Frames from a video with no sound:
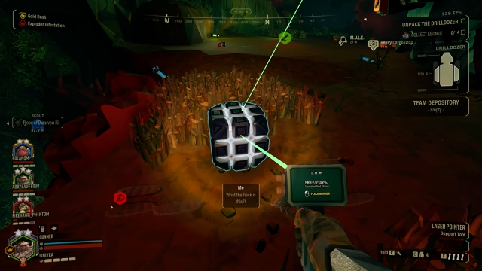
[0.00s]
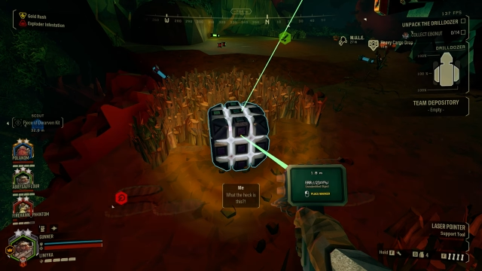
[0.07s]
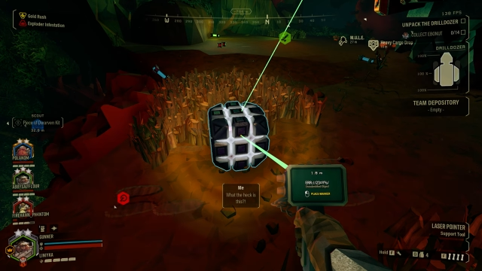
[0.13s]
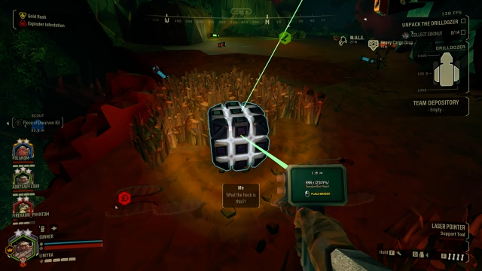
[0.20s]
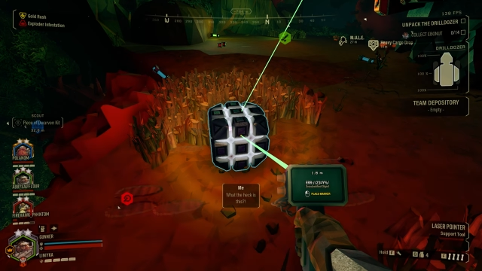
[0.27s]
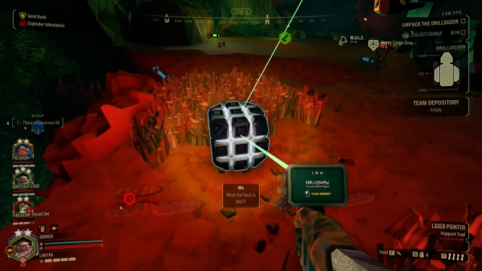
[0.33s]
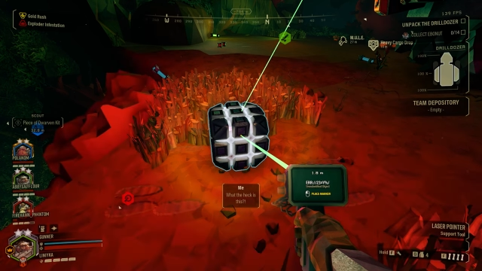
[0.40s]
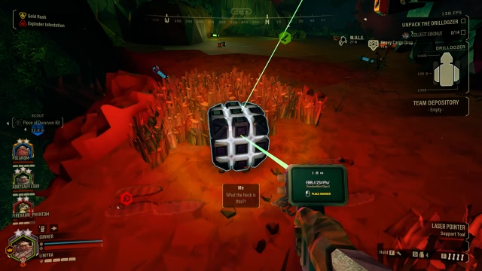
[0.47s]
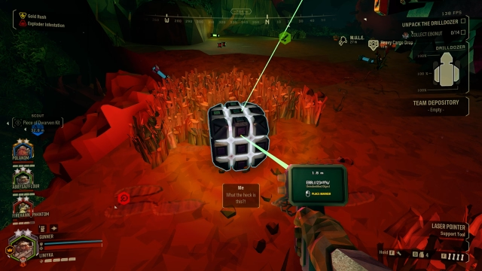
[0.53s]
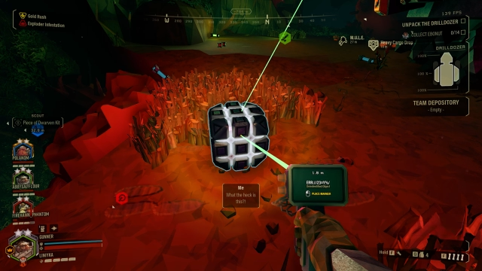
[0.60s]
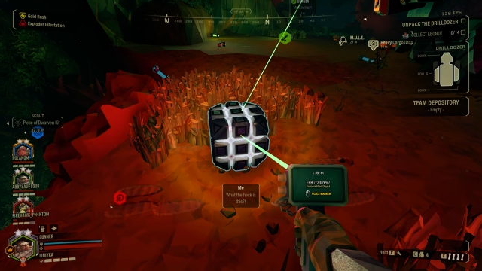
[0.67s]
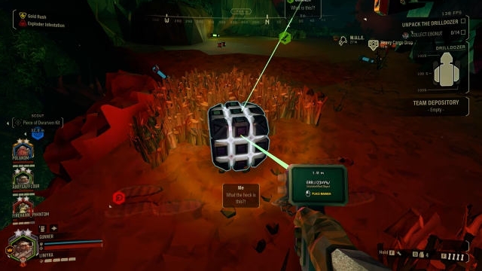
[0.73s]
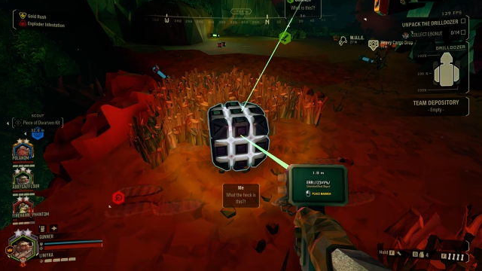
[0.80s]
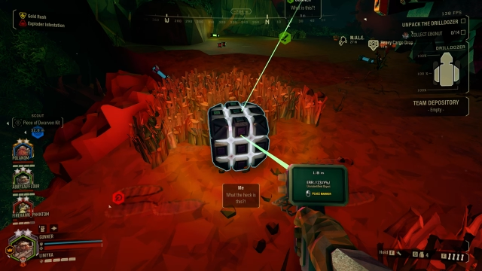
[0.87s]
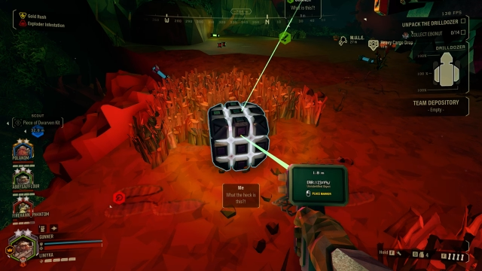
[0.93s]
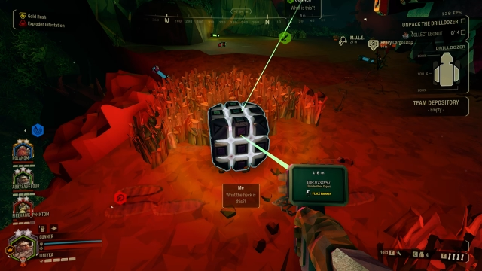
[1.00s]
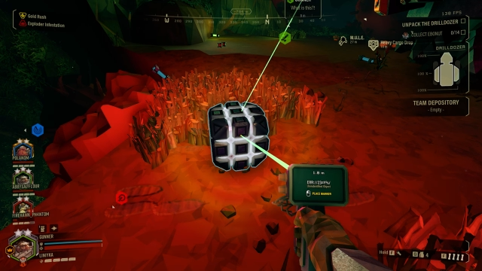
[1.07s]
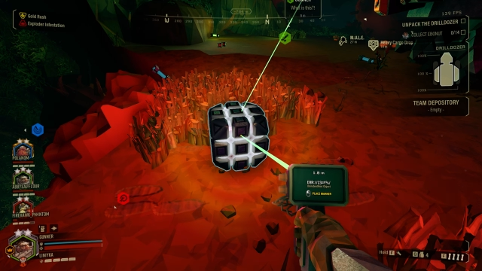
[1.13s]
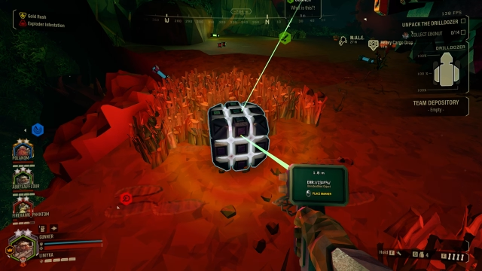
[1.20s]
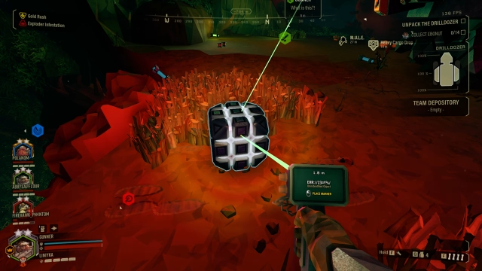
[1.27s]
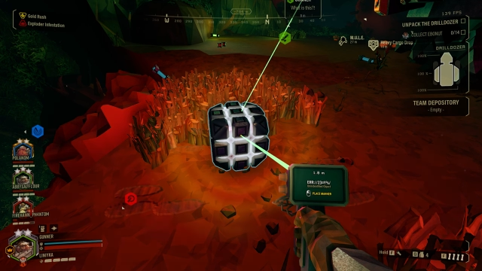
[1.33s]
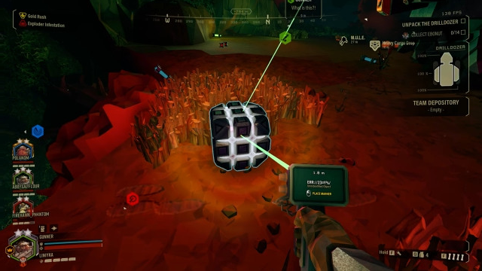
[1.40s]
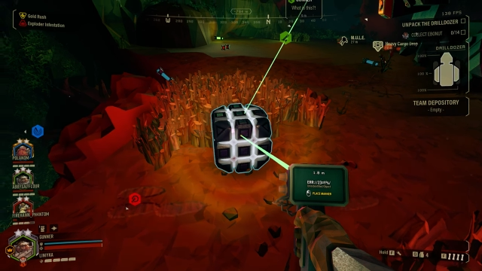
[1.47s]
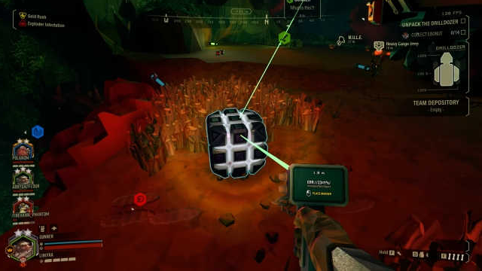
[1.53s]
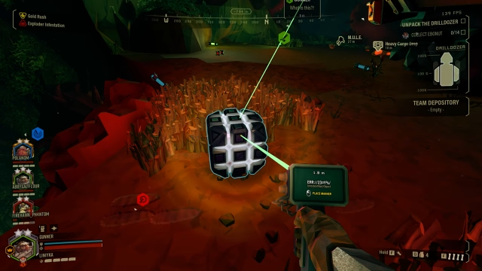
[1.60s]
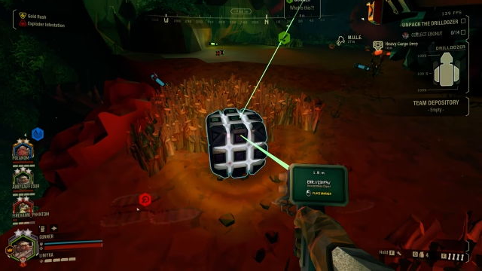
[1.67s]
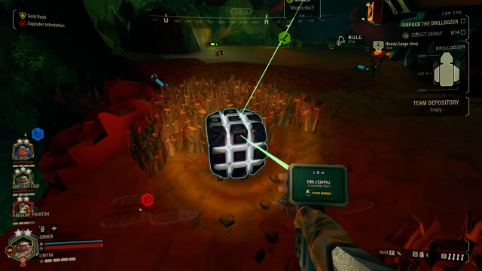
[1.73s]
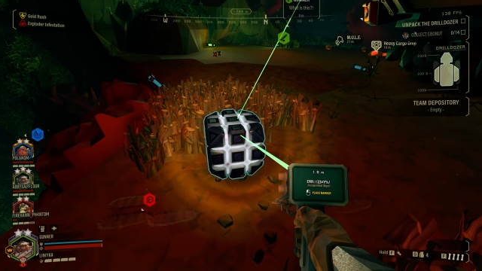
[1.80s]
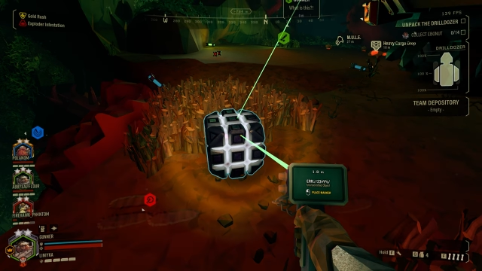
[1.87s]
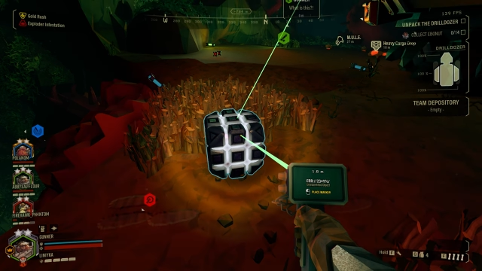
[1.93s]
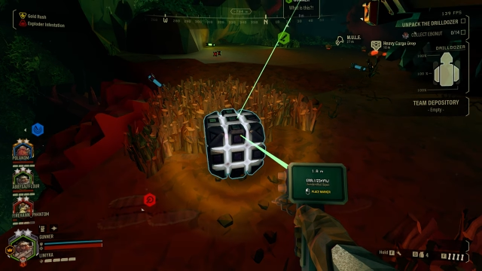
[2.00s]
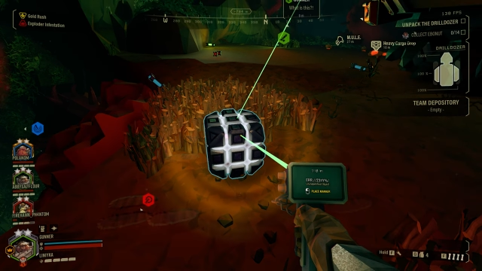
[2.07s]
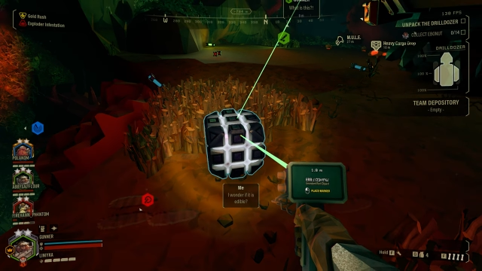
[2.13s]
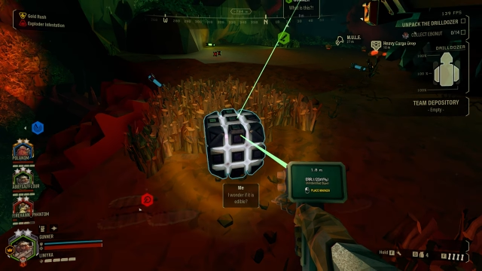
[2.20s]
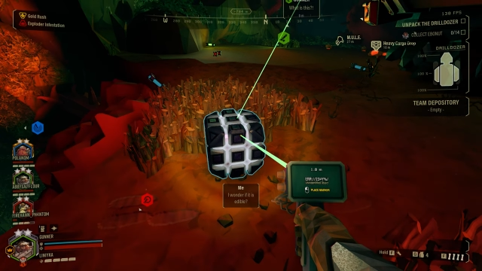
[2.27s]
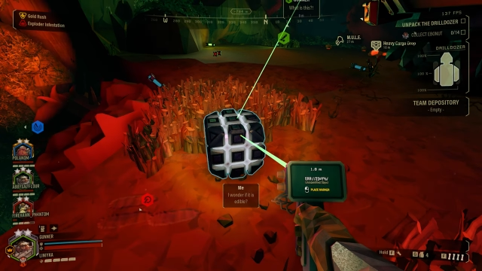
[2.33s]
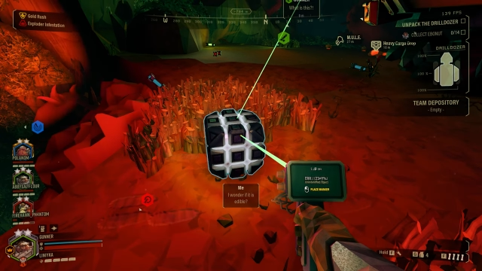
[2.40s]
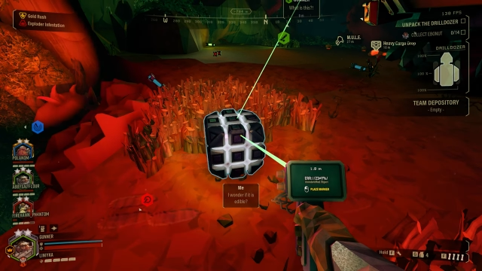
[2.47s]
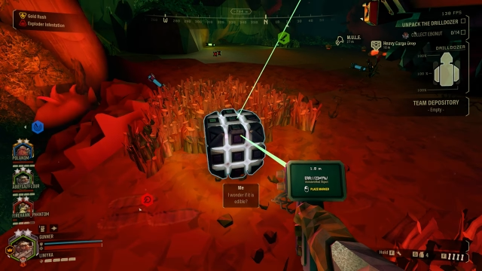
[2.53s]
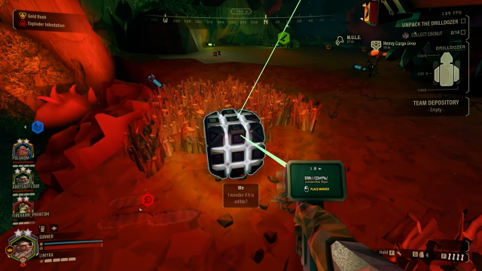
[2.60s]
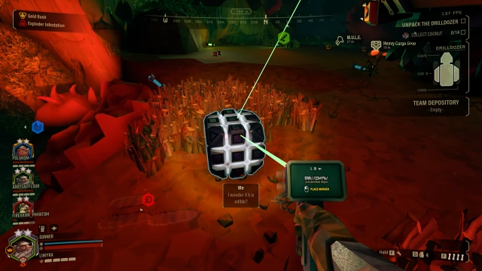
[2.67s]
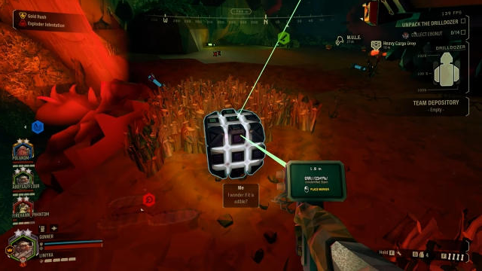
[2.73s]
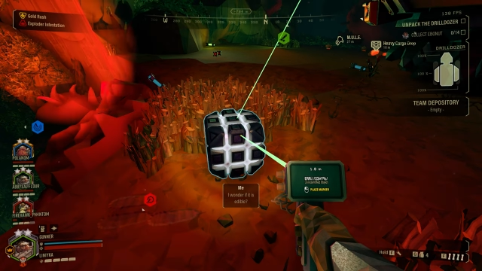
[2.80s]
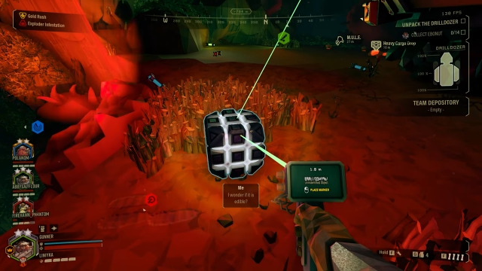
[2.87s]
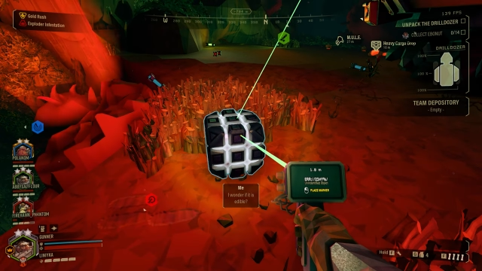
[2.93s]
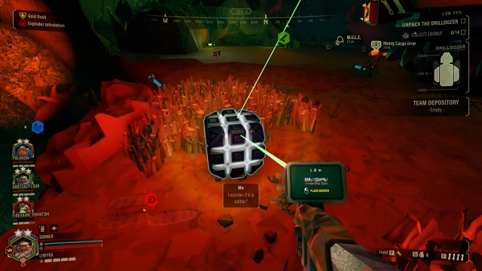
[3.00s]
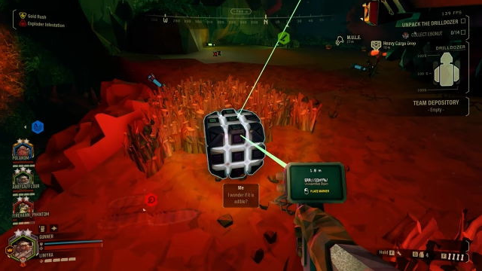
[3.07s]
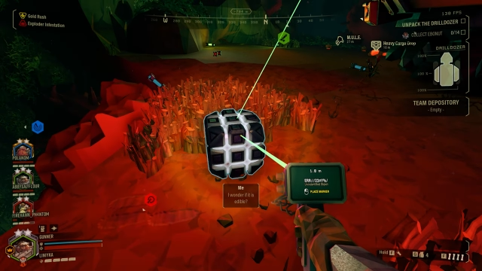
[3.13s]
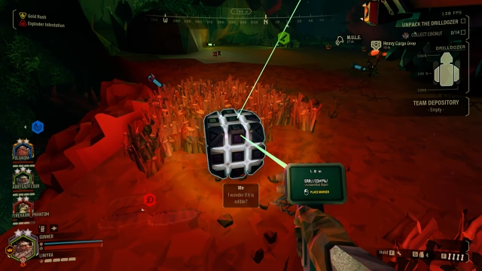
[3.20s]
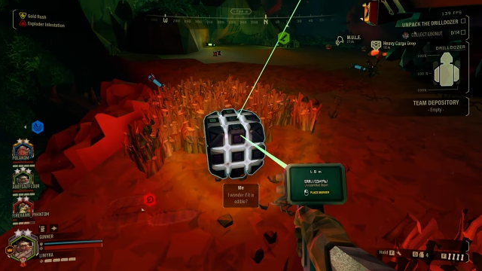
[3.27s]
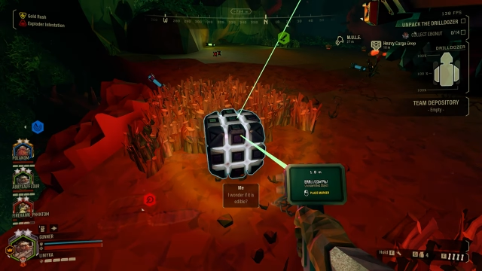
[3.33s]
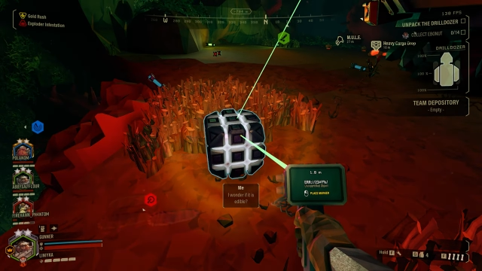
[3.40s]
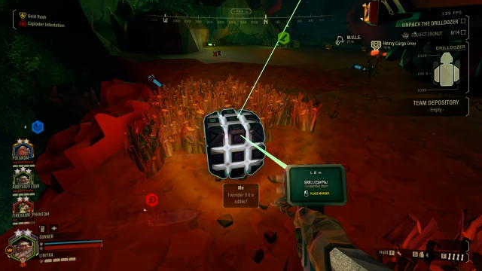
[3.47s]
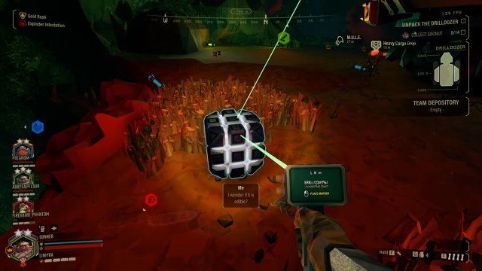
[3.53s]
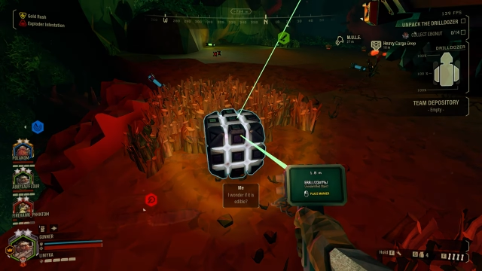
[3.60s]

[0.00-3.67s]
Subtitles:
No face is visible, so there are no lips to read.